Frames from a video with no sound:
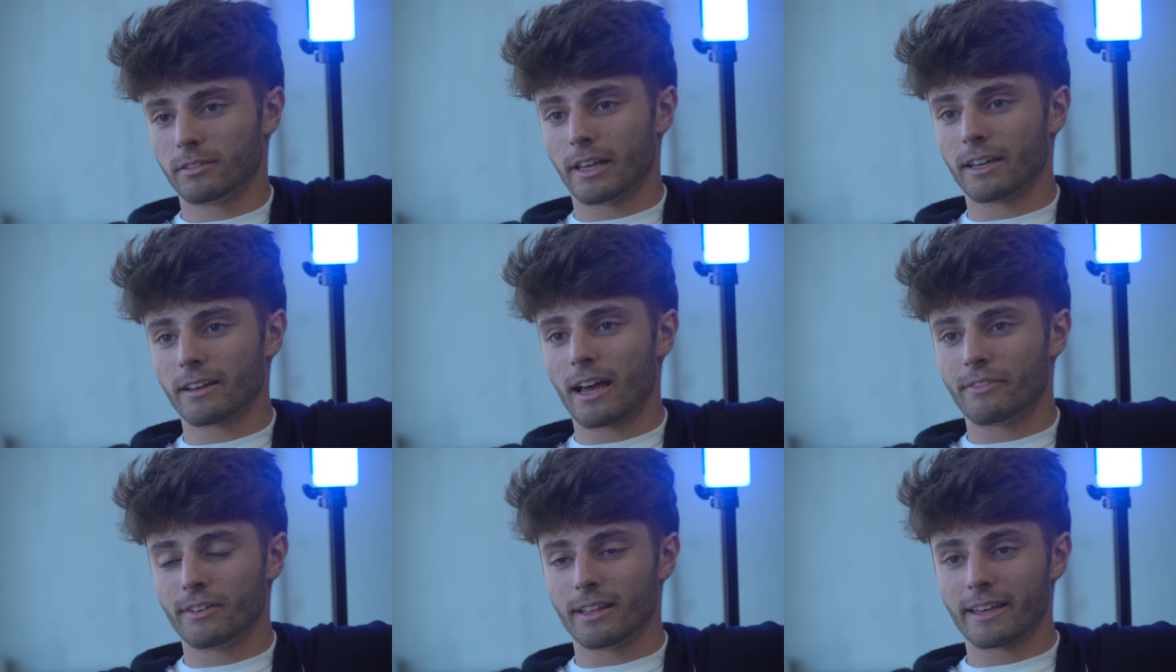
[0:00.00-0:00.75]
Like
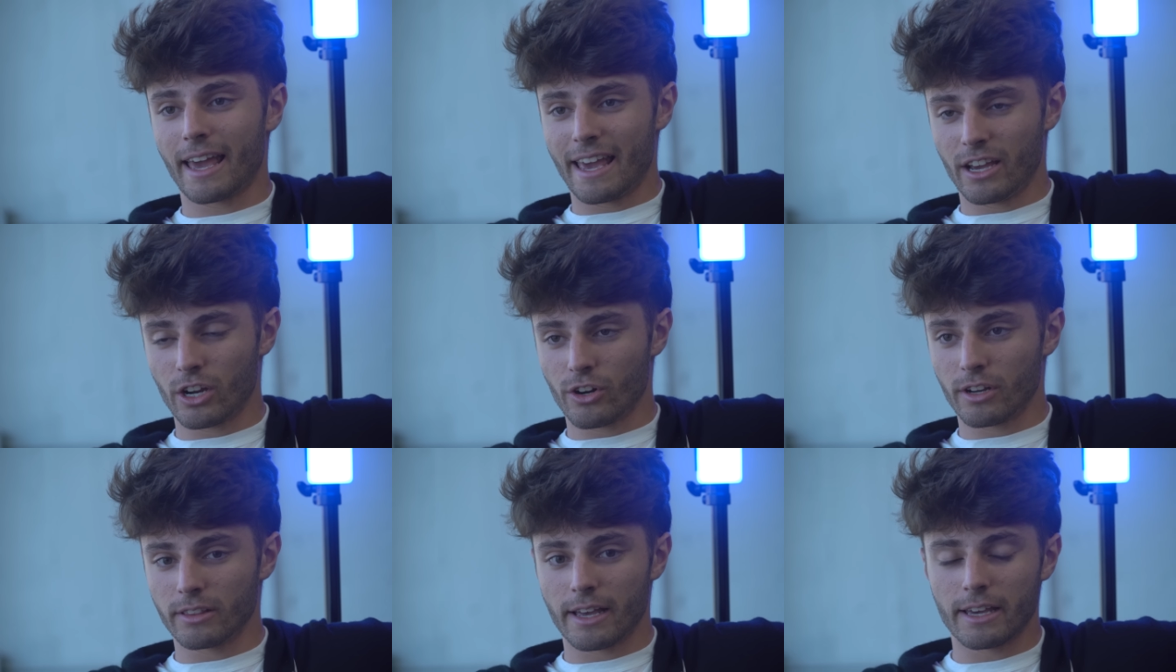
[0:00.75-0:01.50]
right. I feel like
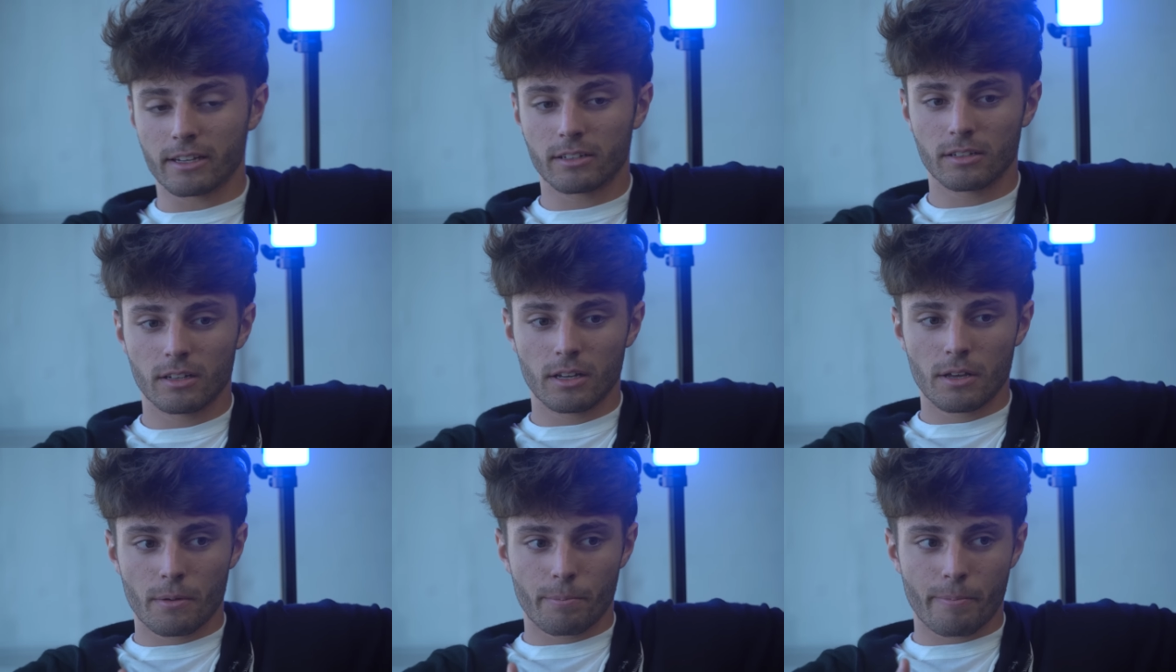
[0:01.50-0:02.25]
anger and like
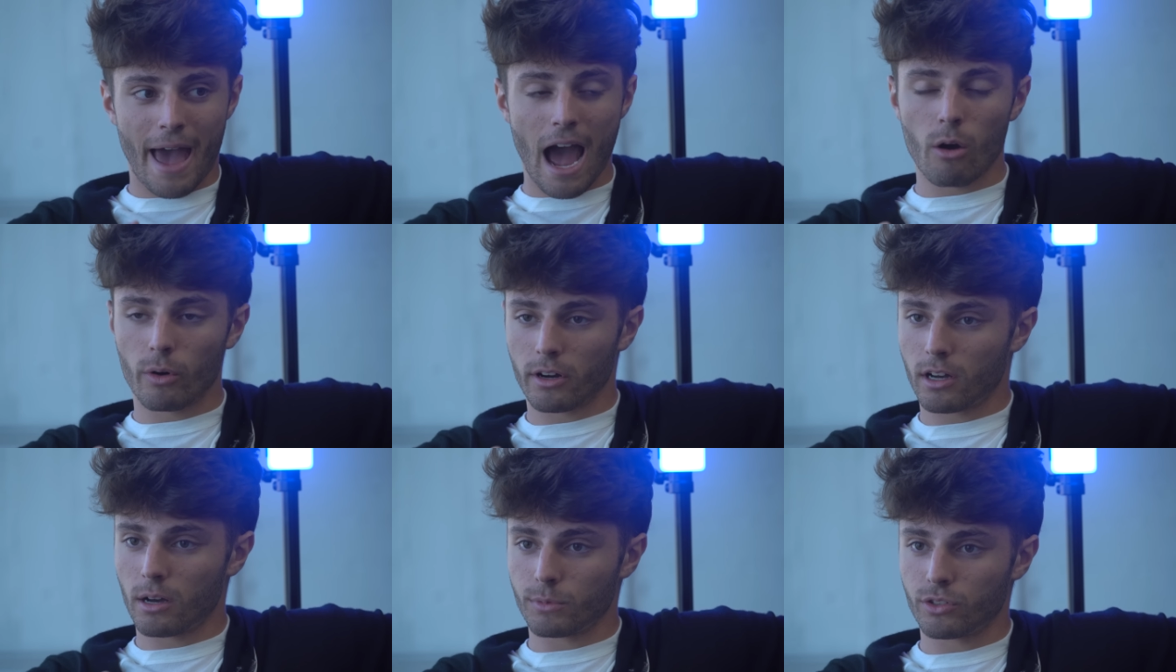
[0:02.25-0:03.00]

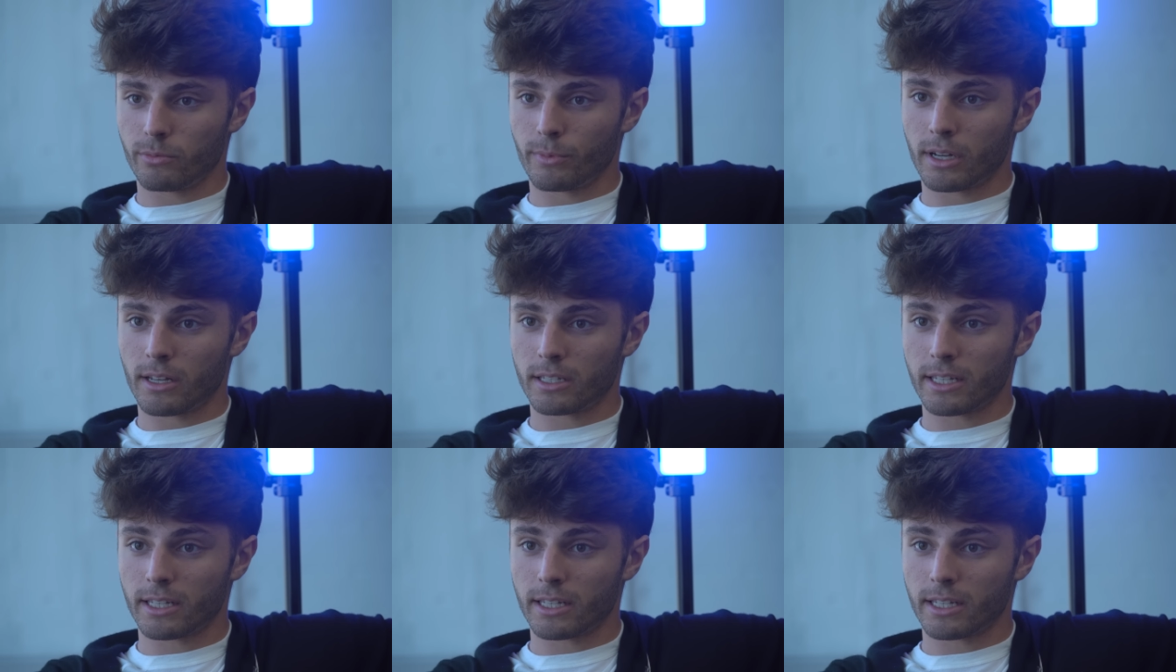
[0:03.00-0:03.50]
power comes from it.